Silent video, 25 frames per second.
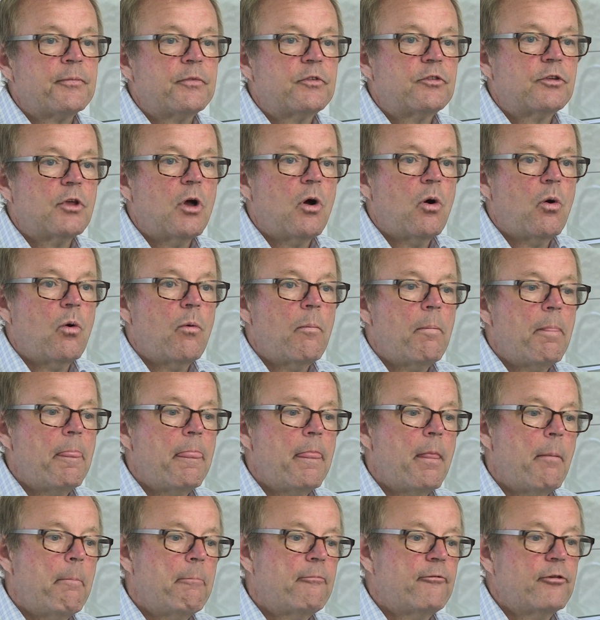So
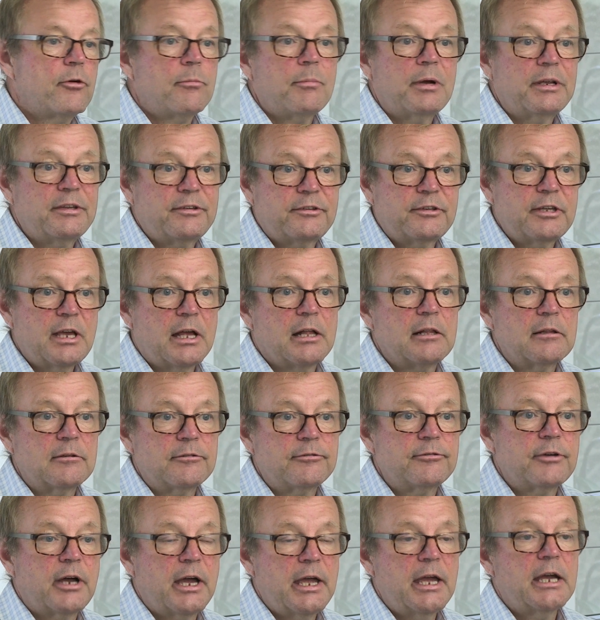for
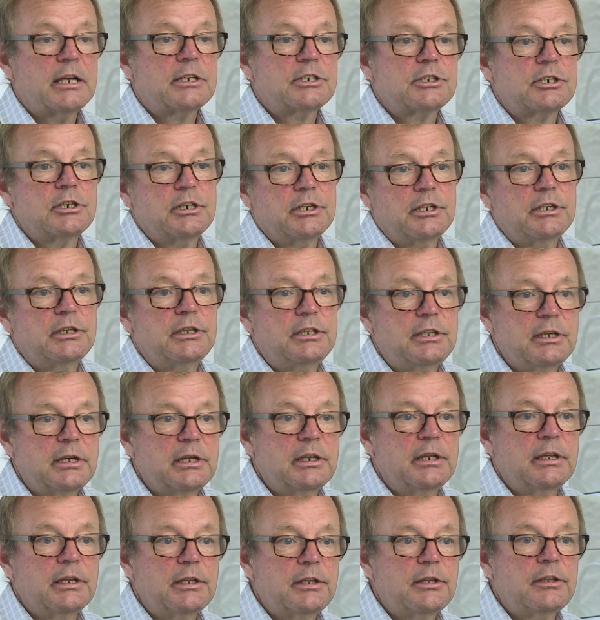myself, I actually
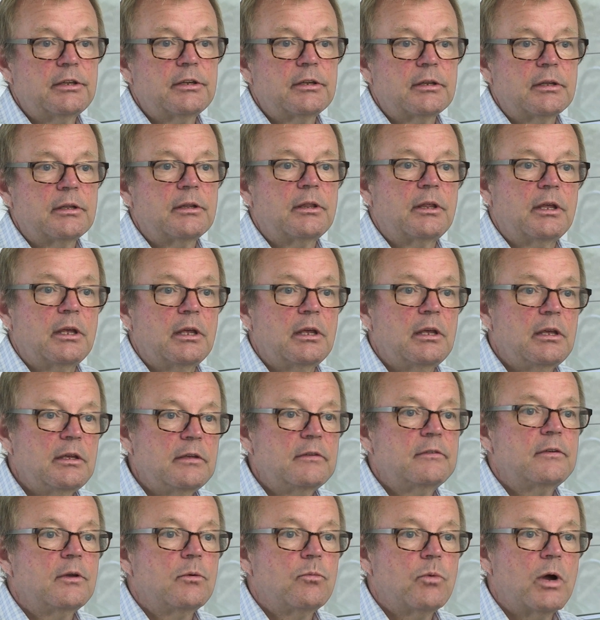did it the
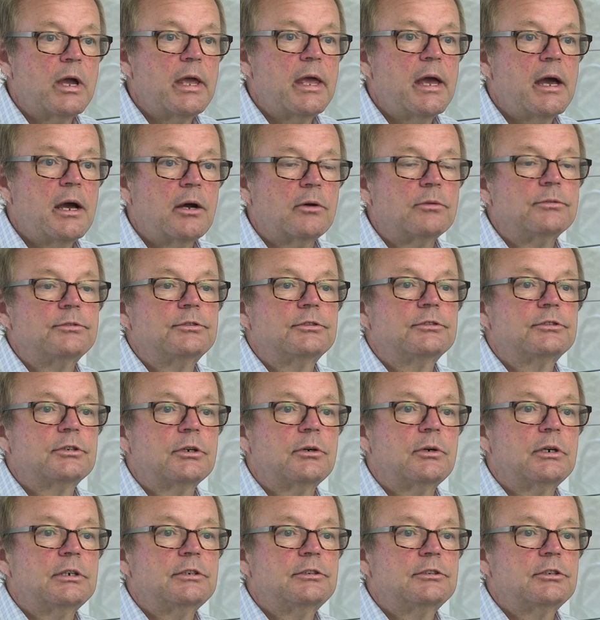easy way out.
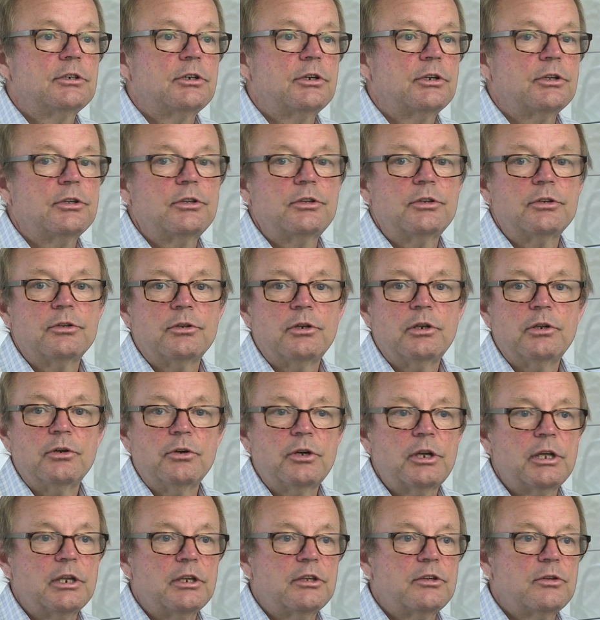So I started to
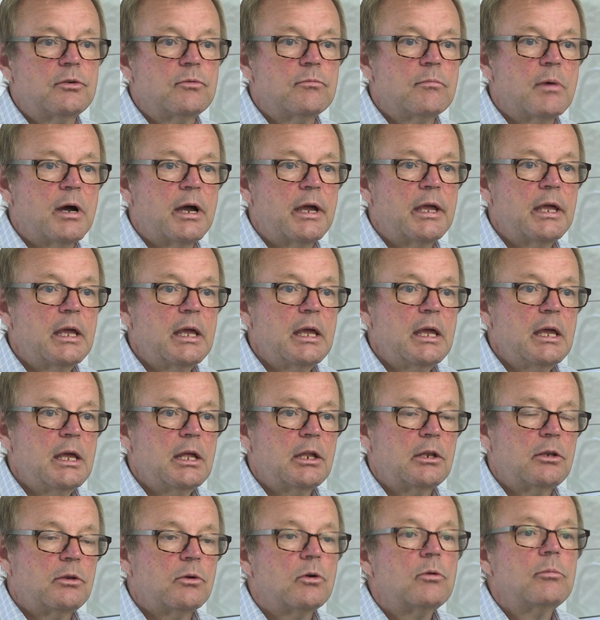look into my
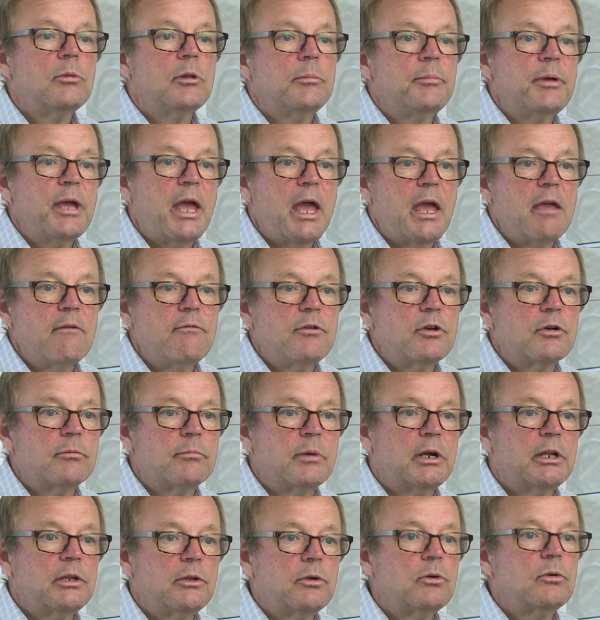normal behavior,
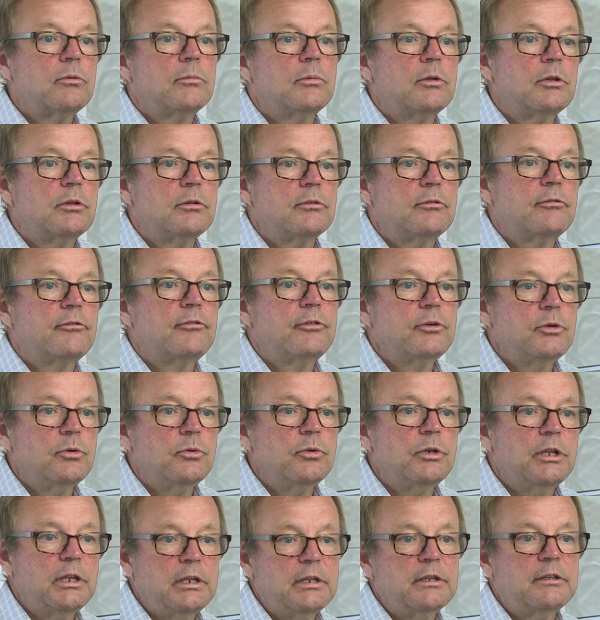my normal
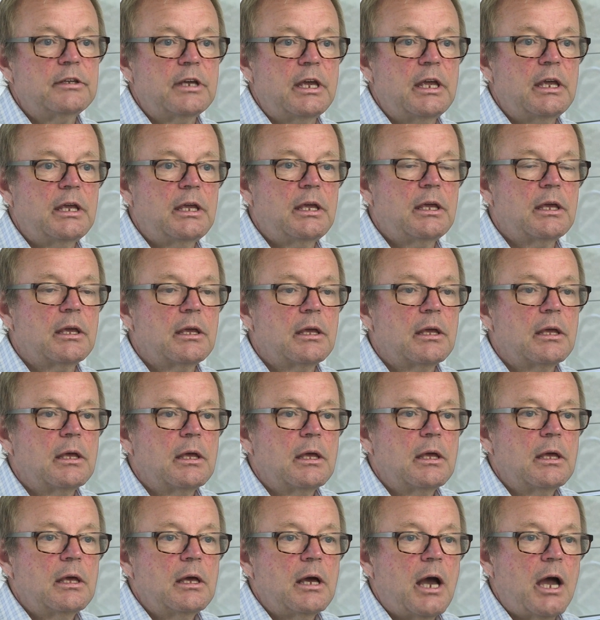food intake.
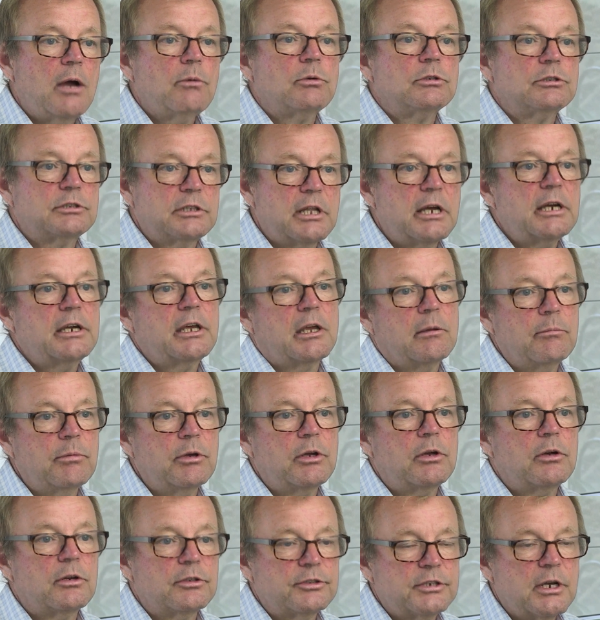I was lucky
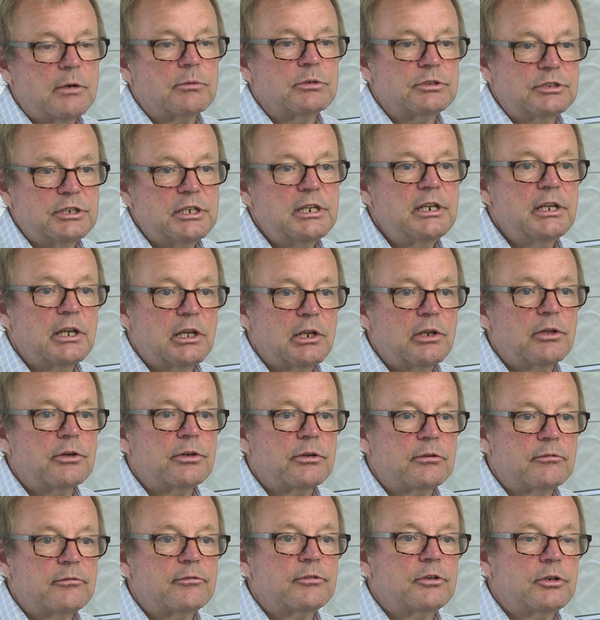because I was eating a
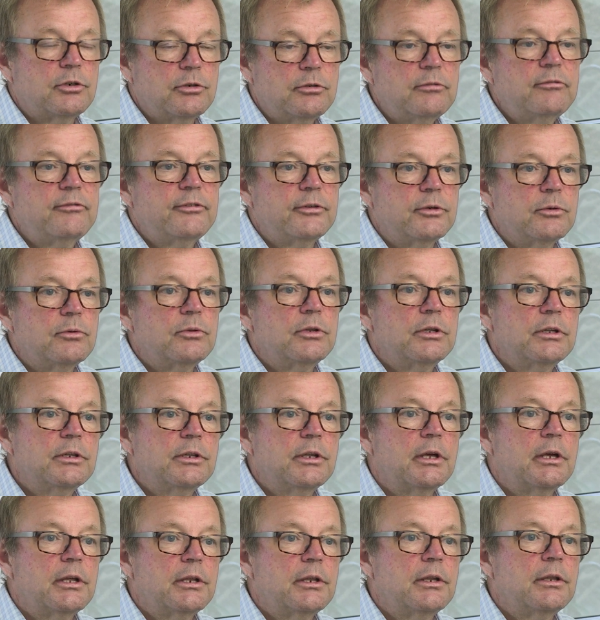lot of good food
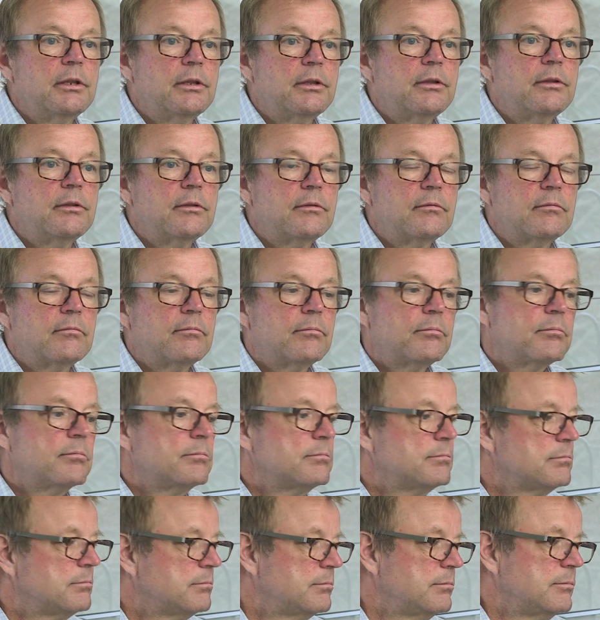and
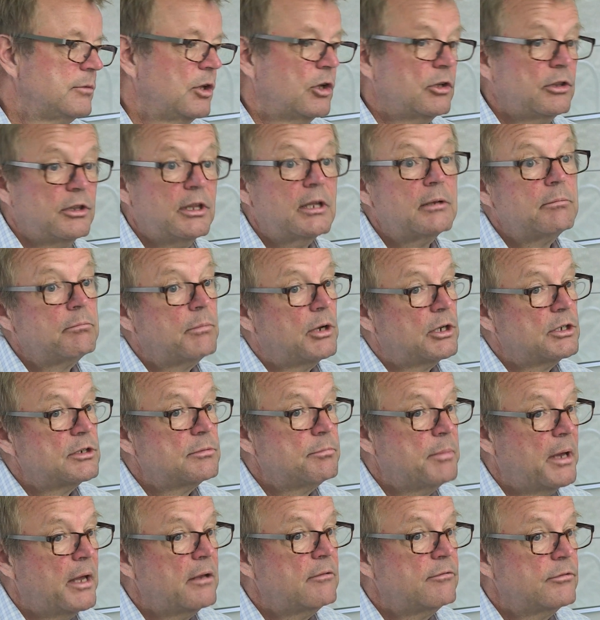not that
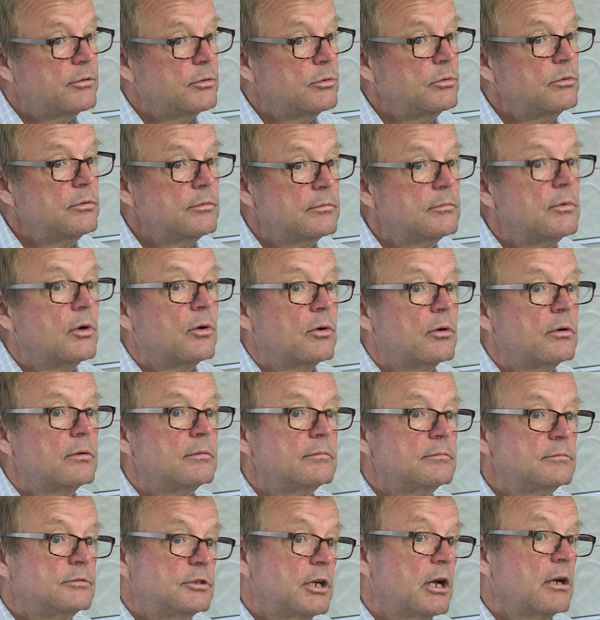much bad food or
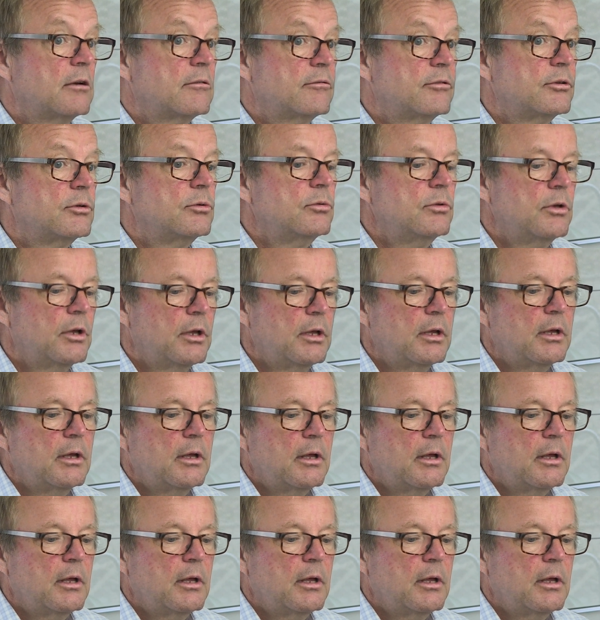junk food.